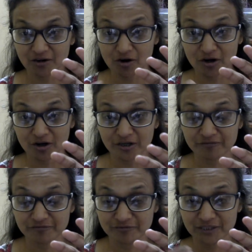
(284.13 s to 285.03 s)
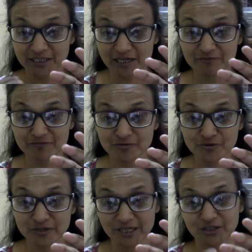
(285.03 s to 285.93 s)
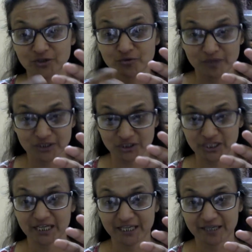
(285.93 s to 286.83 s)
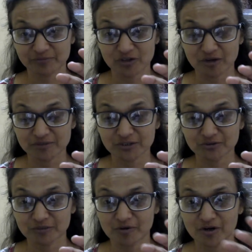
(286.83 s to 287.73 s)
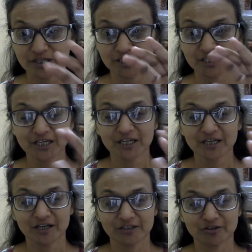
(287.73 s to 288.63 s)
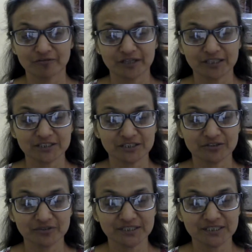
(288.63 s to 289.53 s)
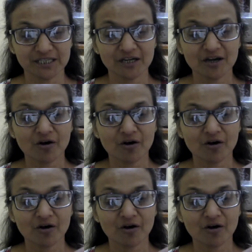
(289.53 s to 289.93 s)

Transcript: or if little food and too much getting absorbed into the body and your weight is increasing,